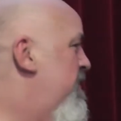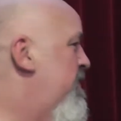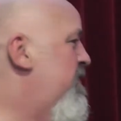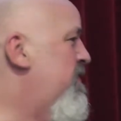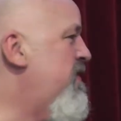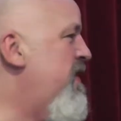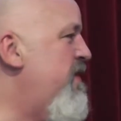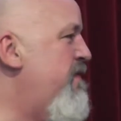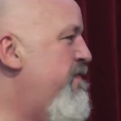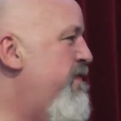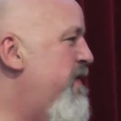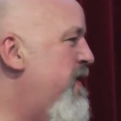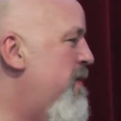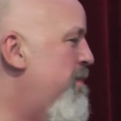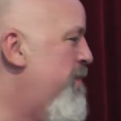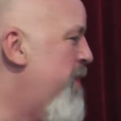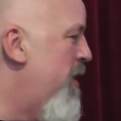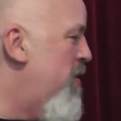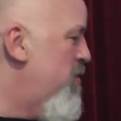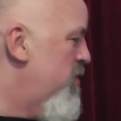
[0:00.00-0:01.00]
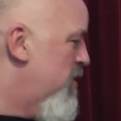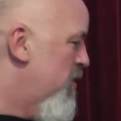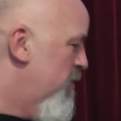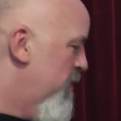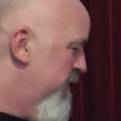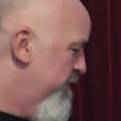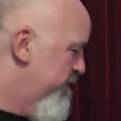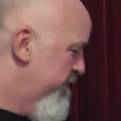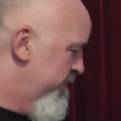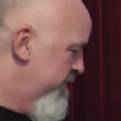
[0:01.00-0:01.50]
got anything to poker
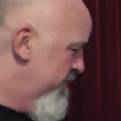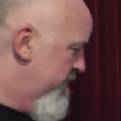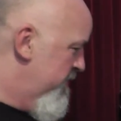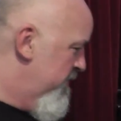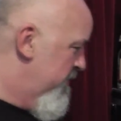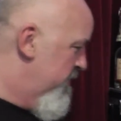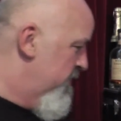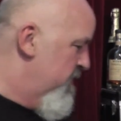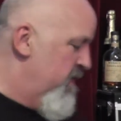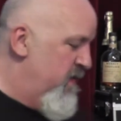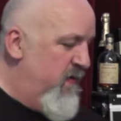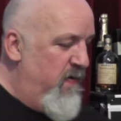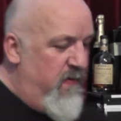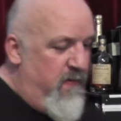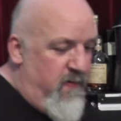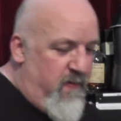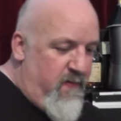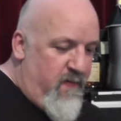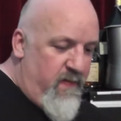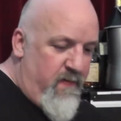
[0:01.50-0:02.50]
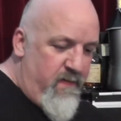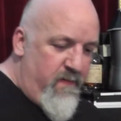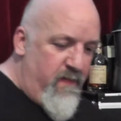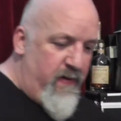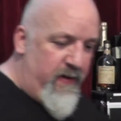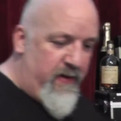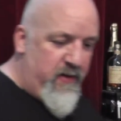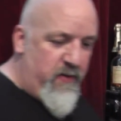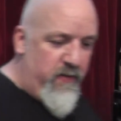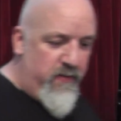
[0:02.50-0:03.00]
with.
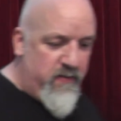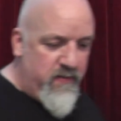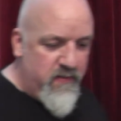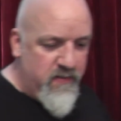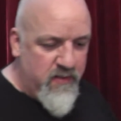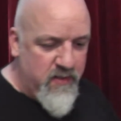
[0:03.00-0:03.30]
Right, go.